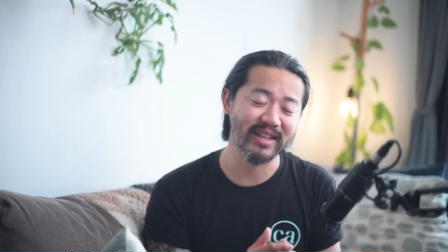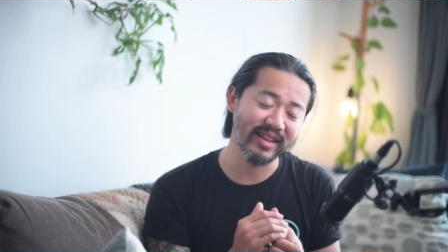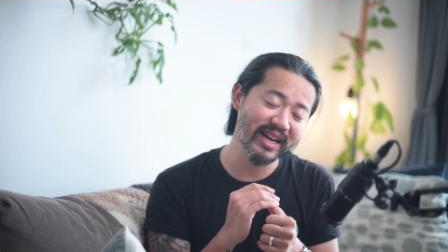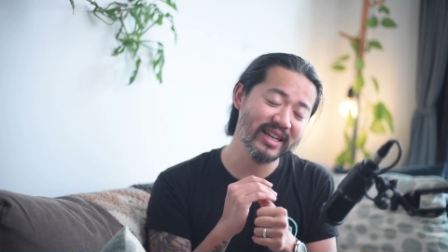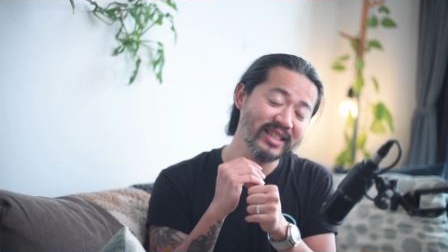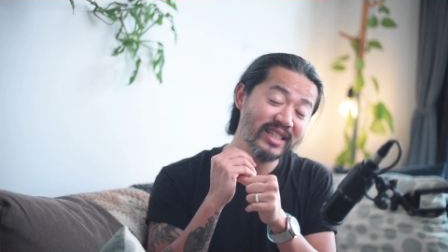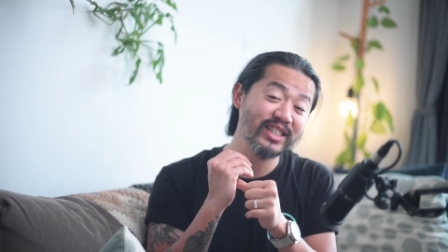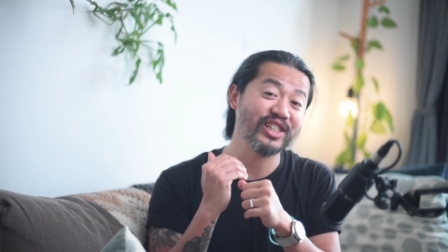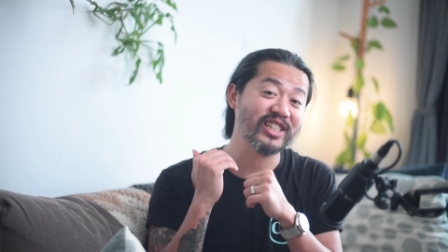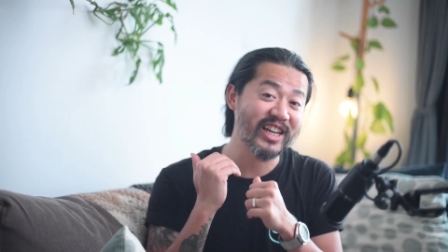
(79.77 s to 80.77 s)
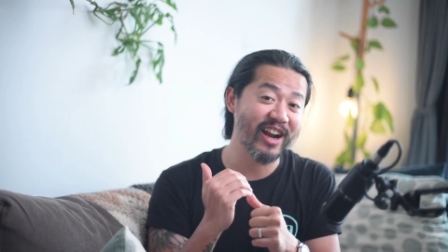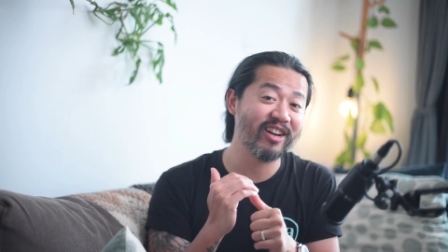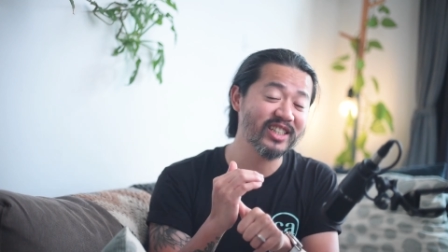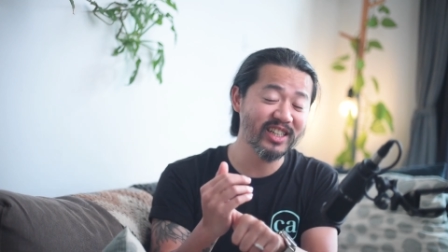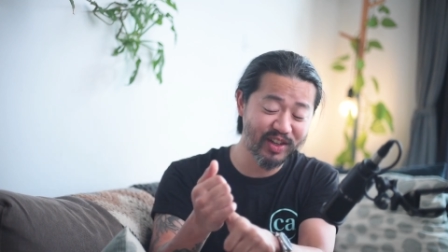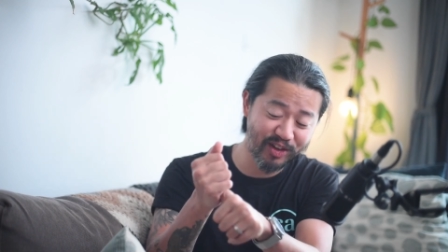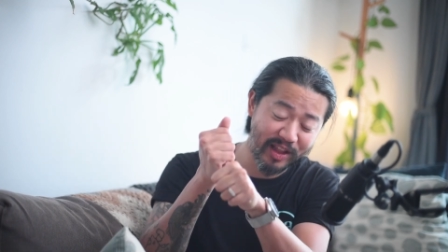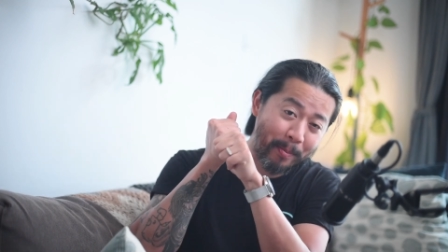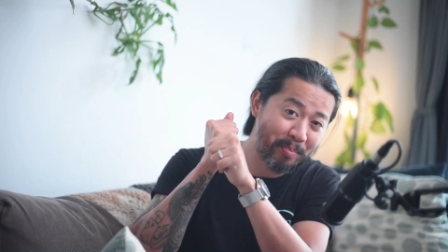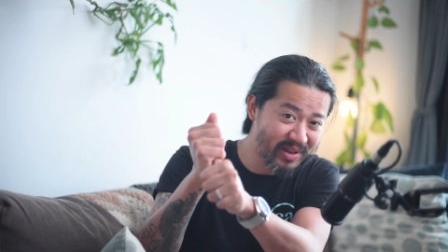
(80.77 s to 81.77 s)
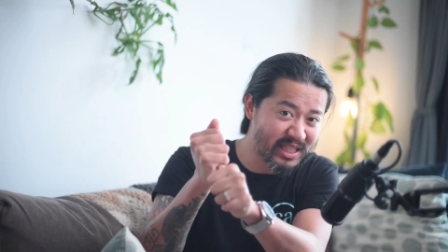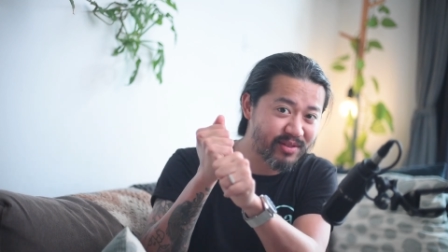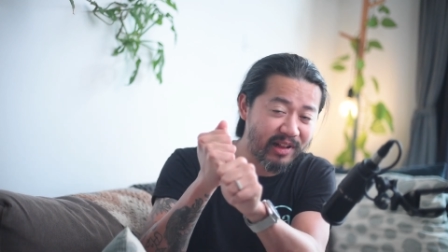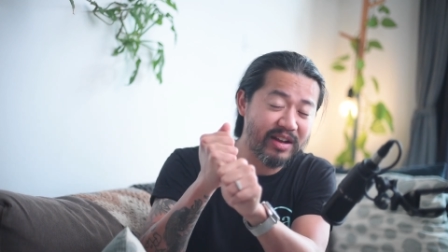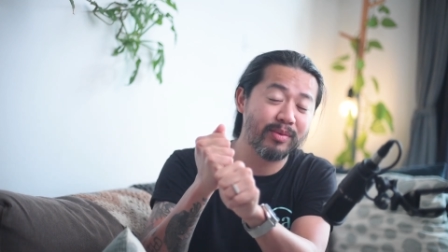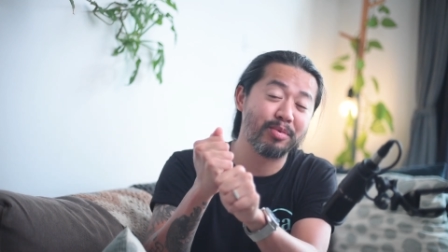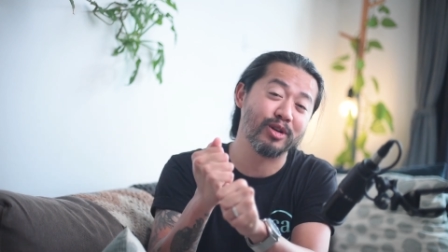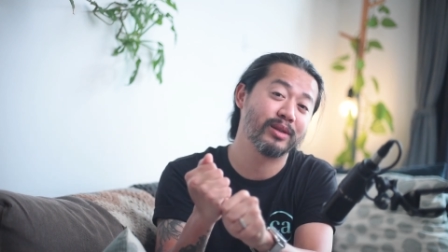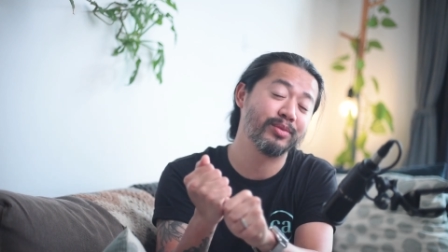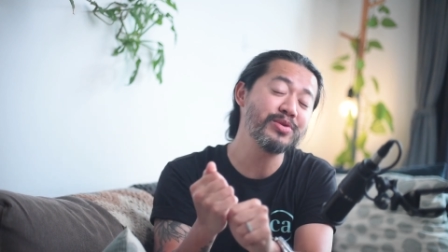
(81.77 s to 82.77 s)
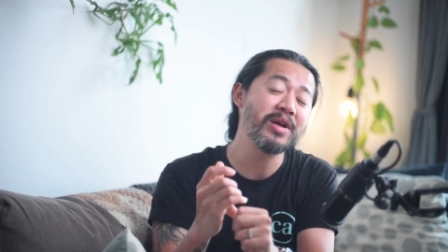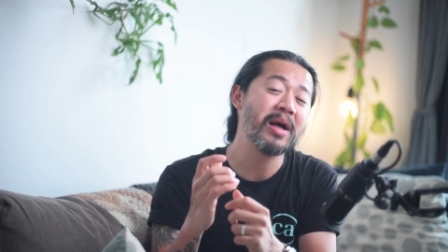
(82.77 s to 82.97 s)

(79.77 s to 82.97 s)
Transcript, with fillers: That doesn't just guarantee you the best flavor possible,